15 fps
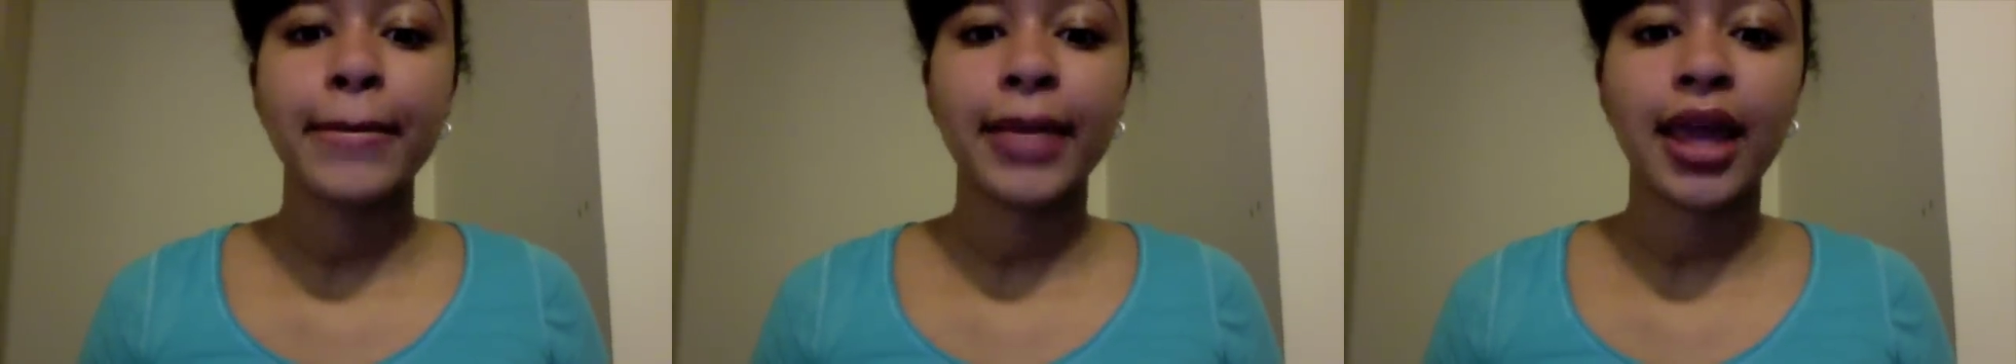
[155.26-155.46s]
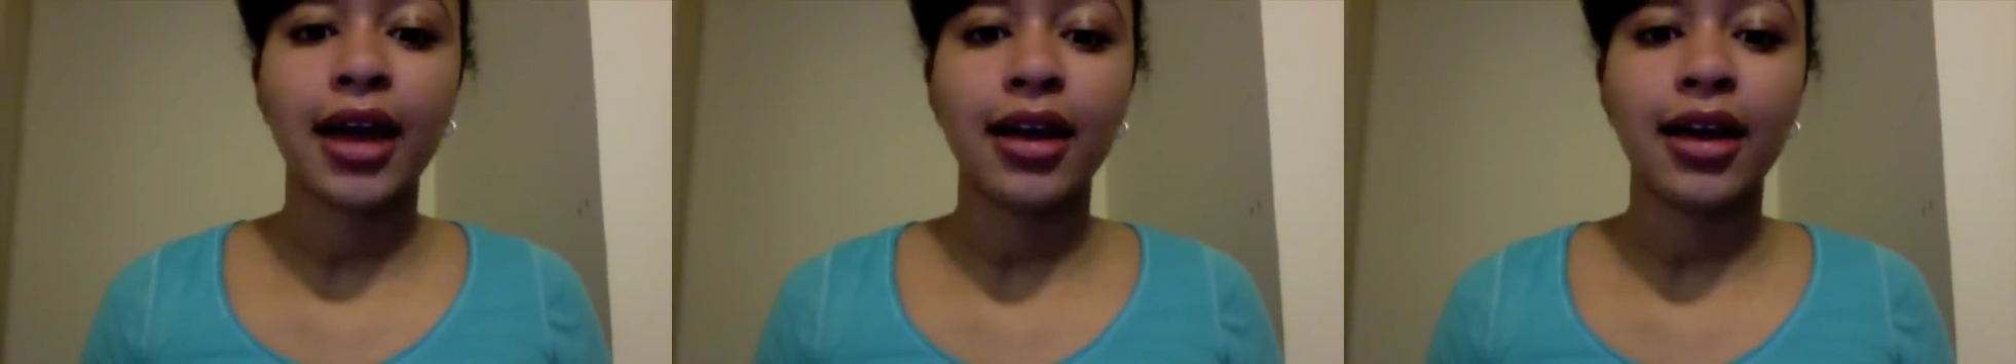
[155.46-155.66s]

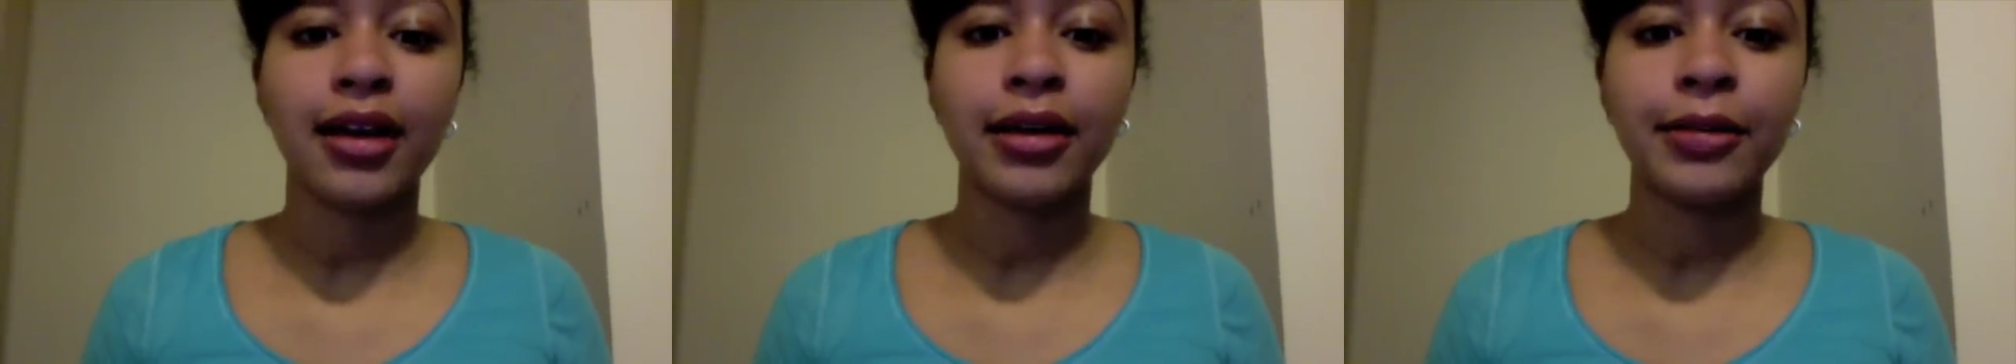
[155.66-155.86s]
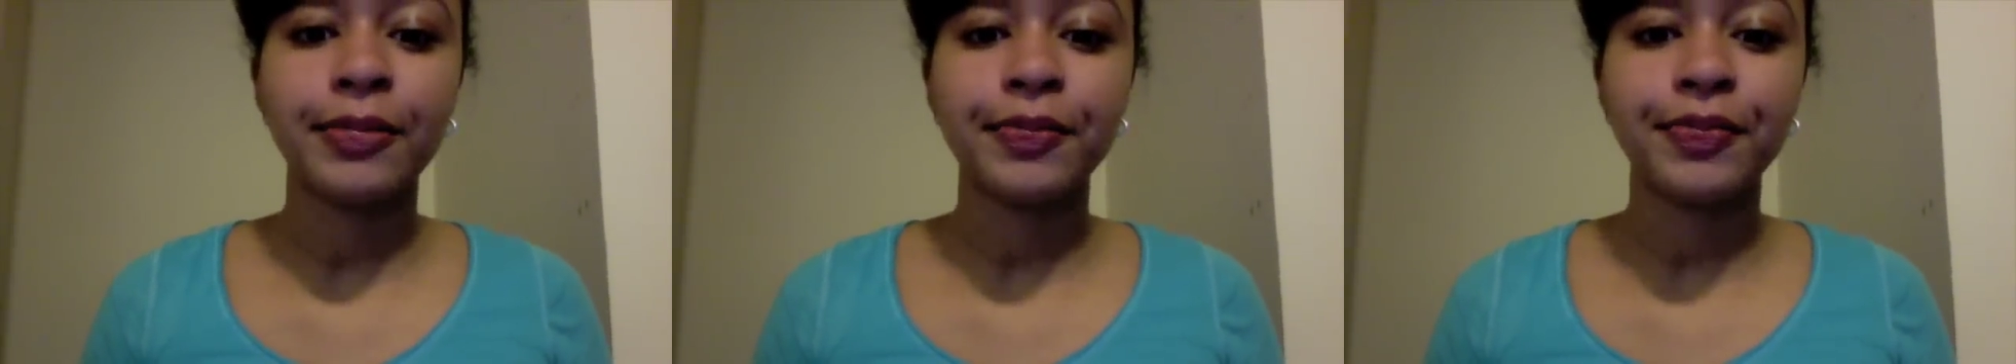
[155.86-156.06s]

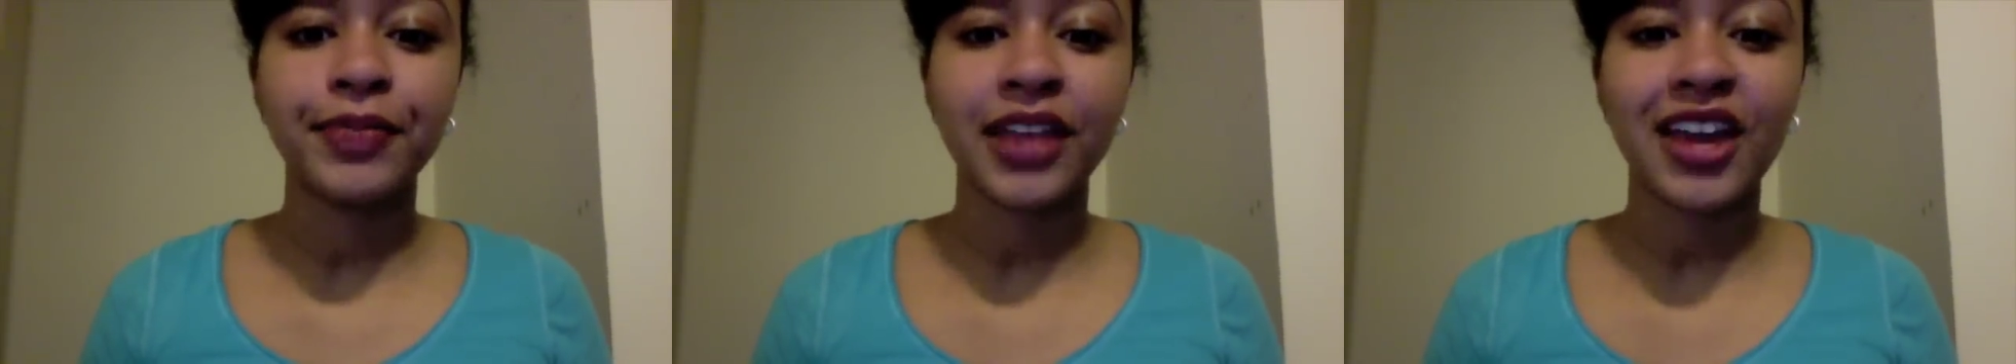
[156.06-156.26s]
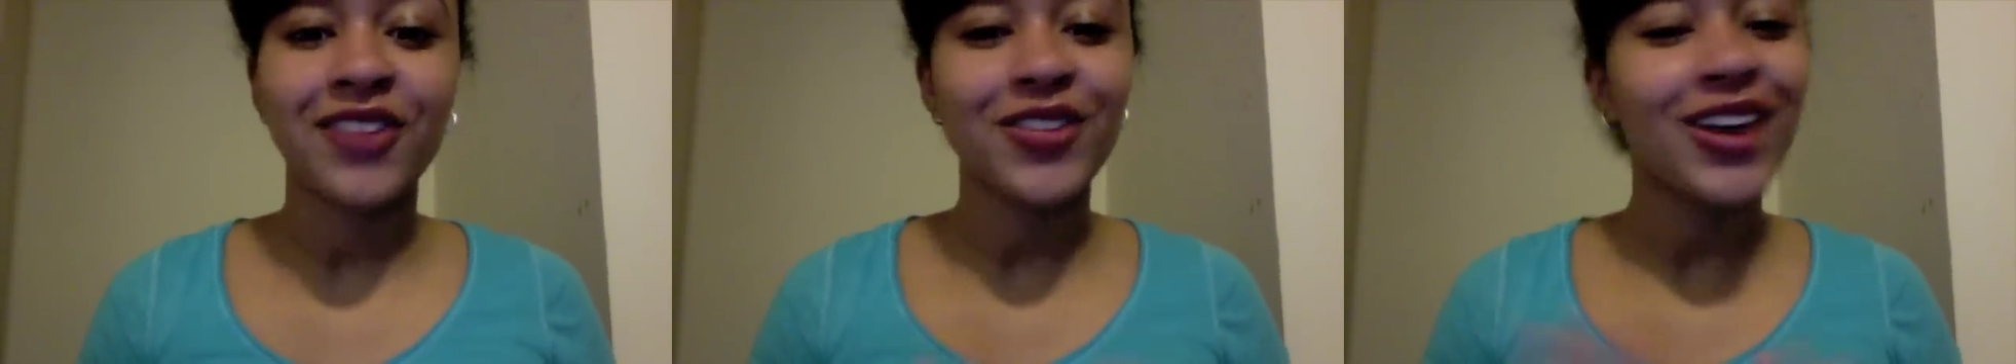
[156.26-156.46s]
Um,
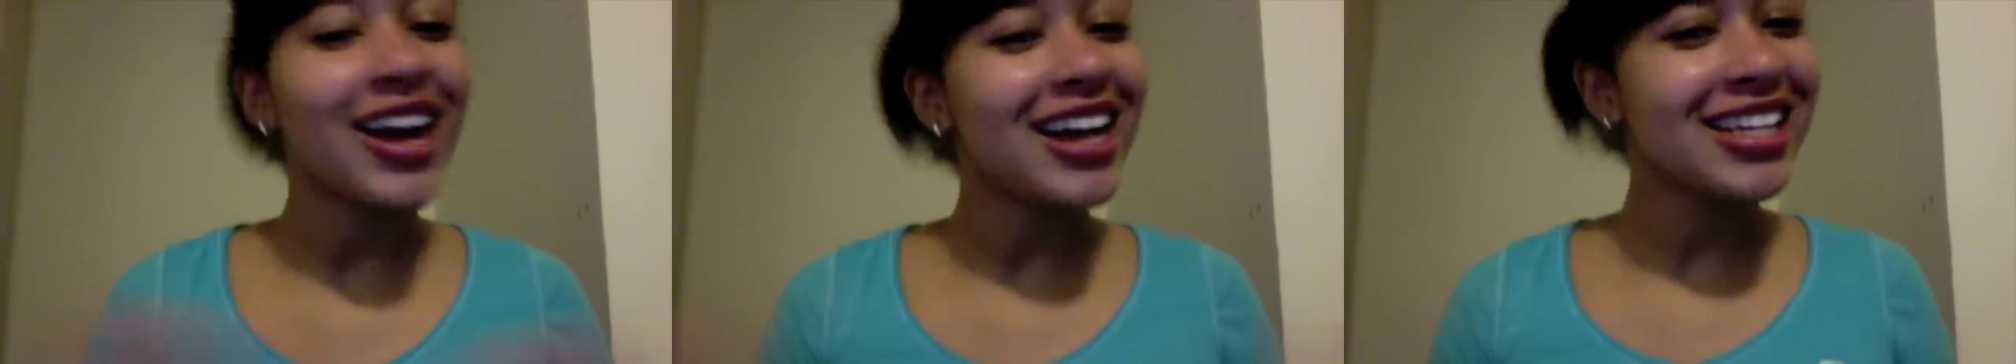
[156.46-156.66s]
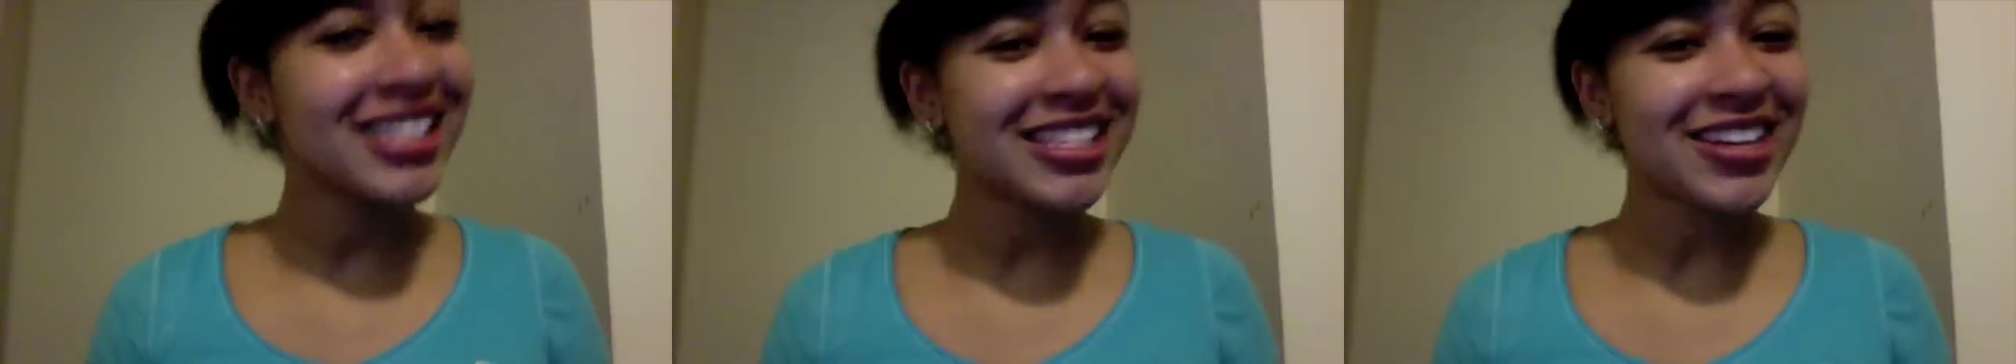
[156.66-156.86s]
if you
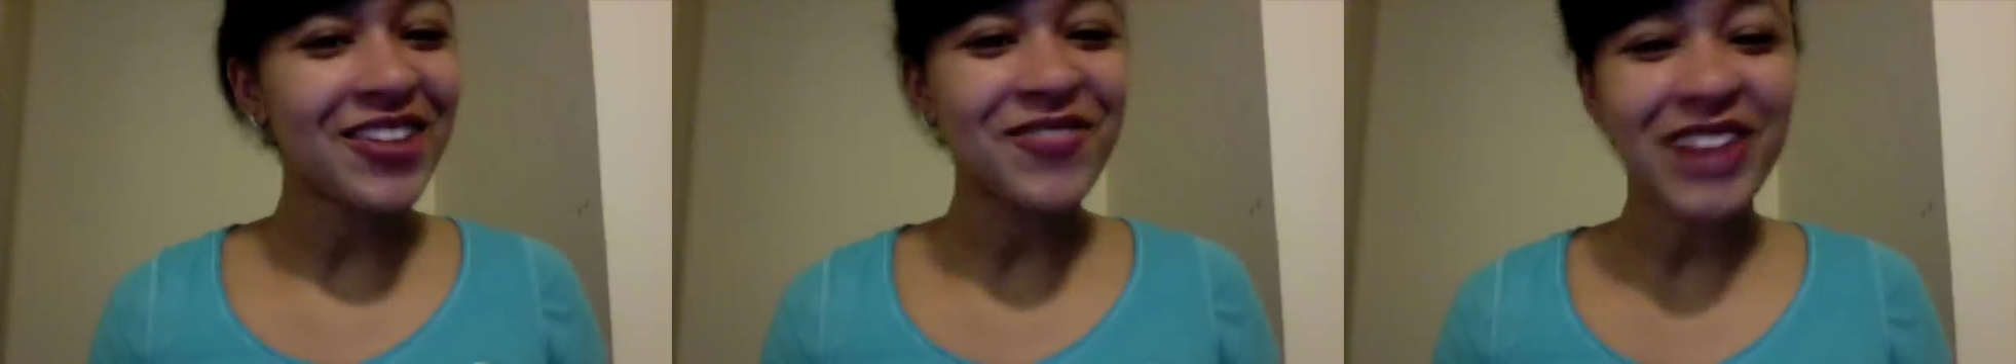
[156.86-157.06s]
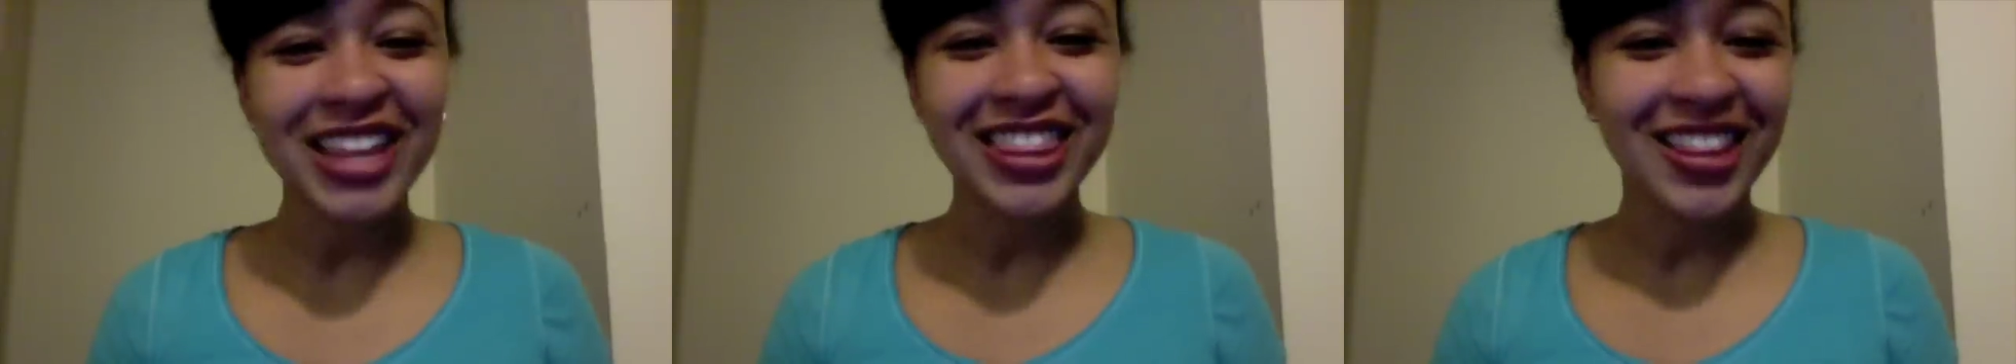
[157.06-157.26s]
guys saw
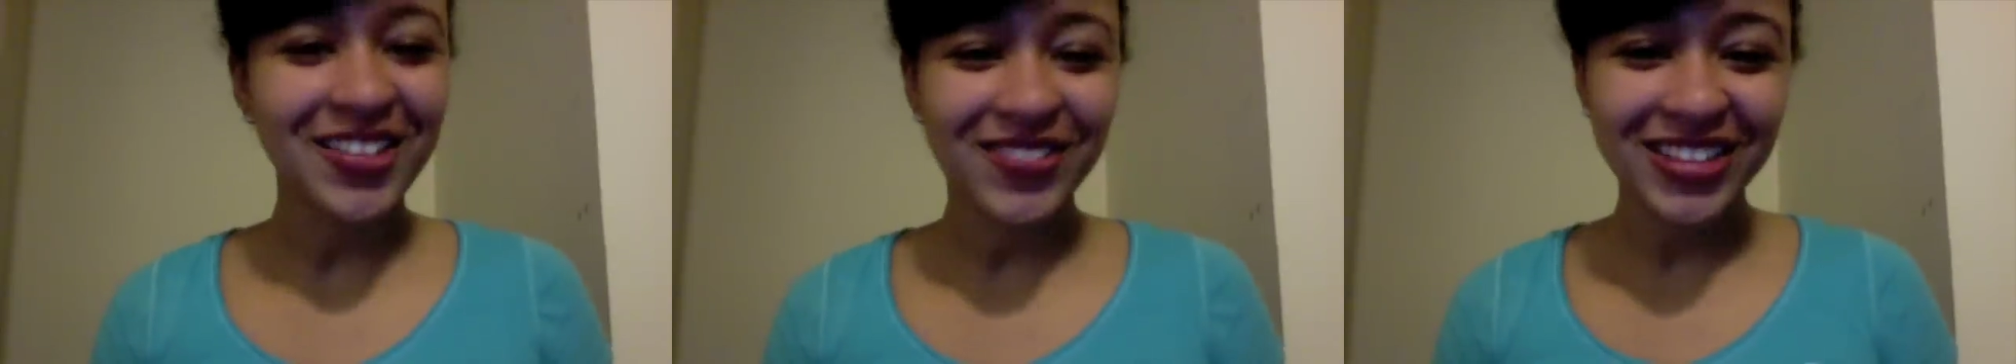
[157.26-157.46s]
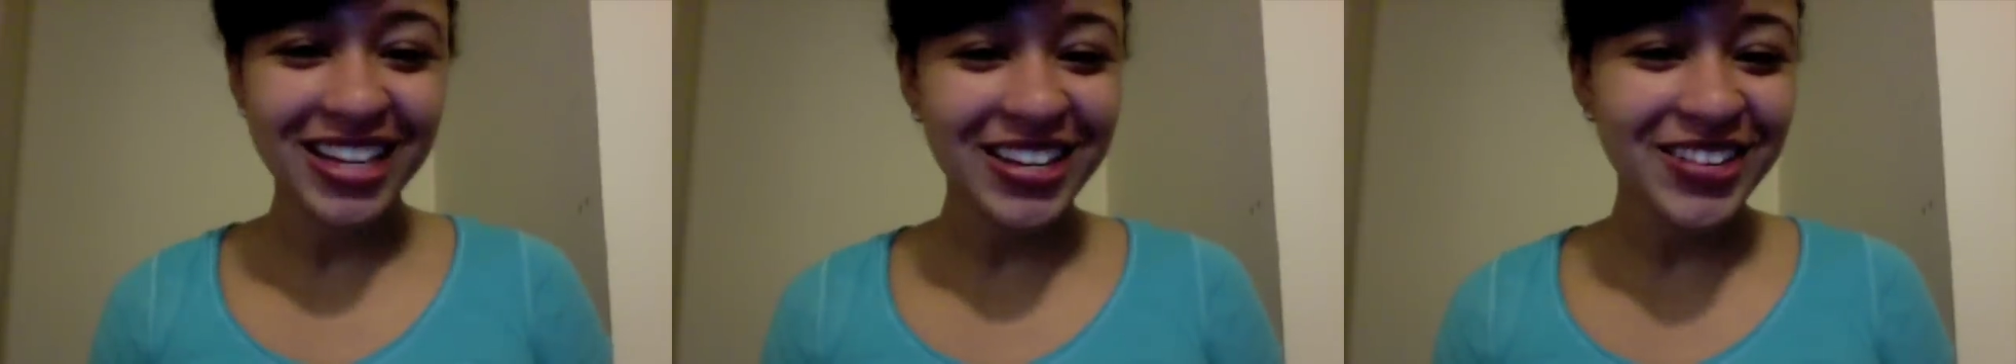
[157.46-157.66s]
my
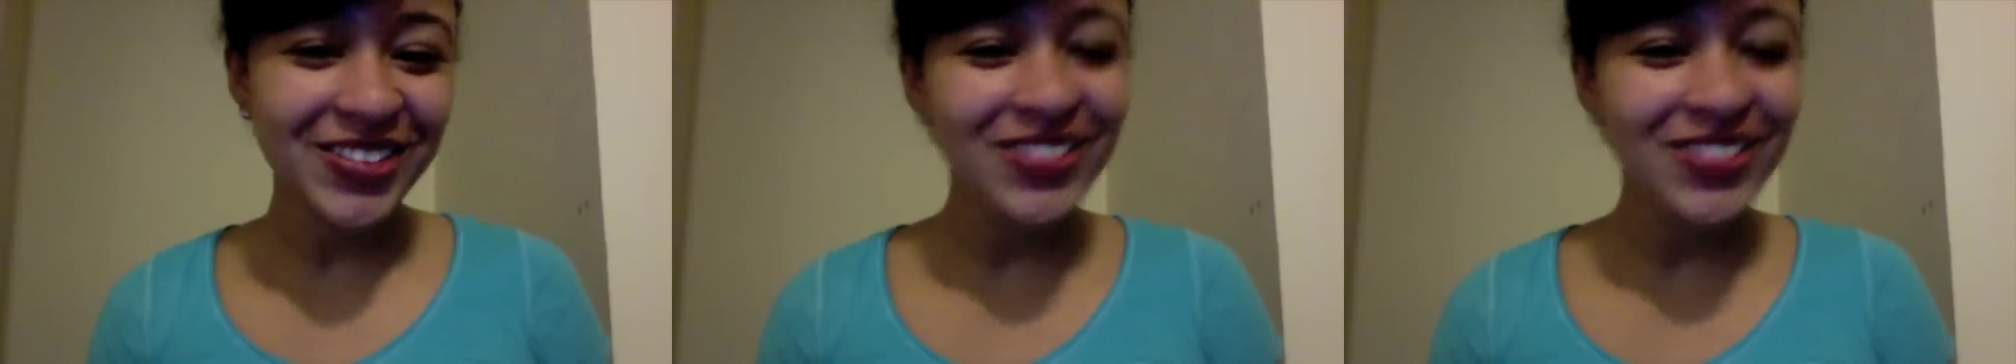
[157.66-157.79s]
lovely new